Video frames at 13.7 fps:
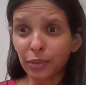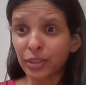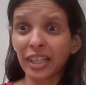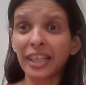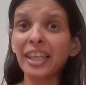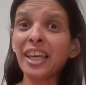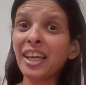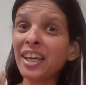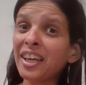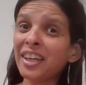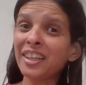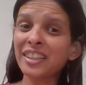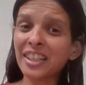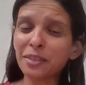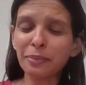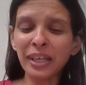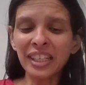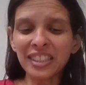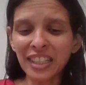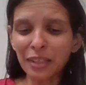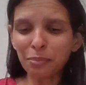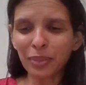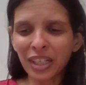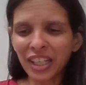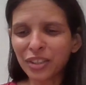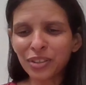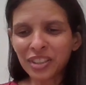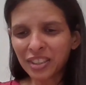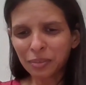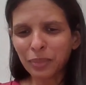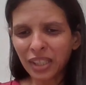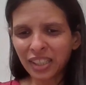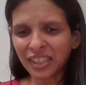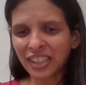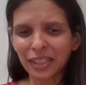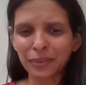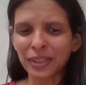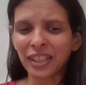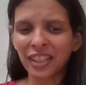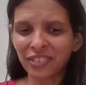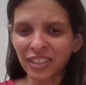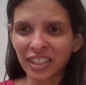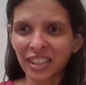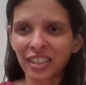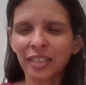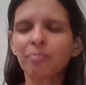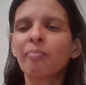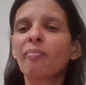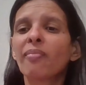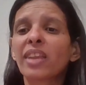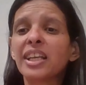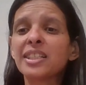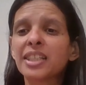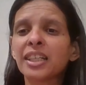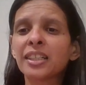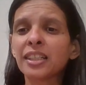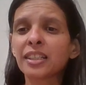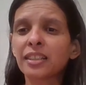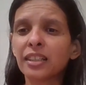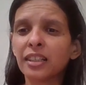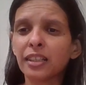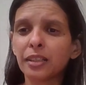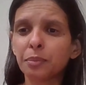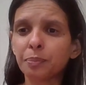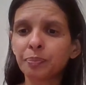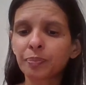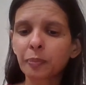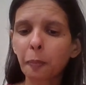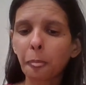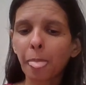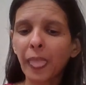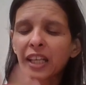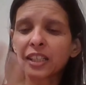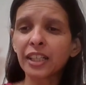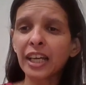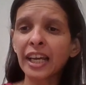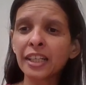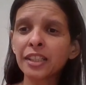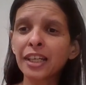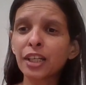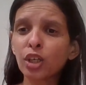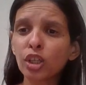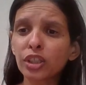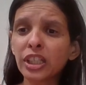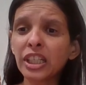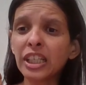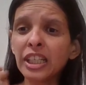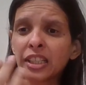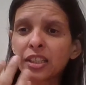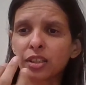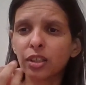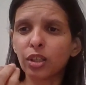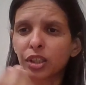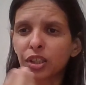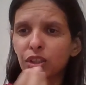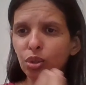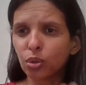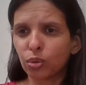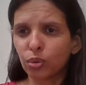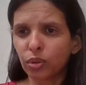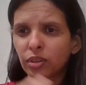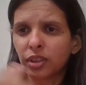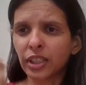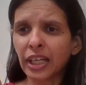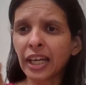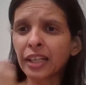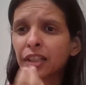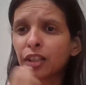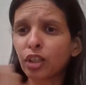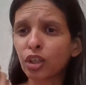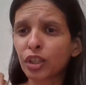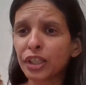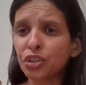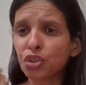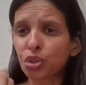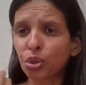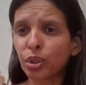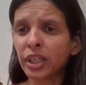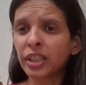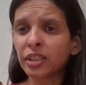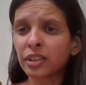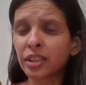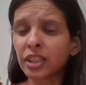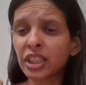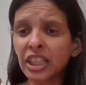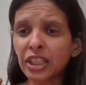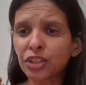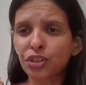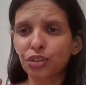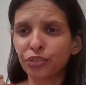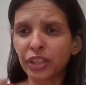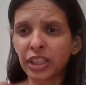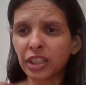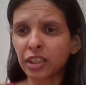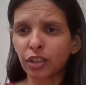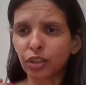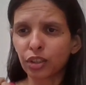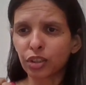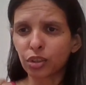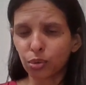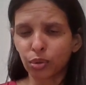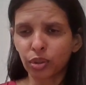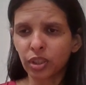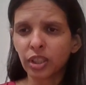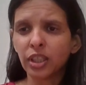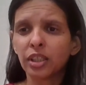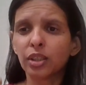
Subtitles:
I was like, yay, that's my example. I used it a million times. I love it. He said that the hand cannot eat on its own. The hand cannot enjoy the taste of anything on its own.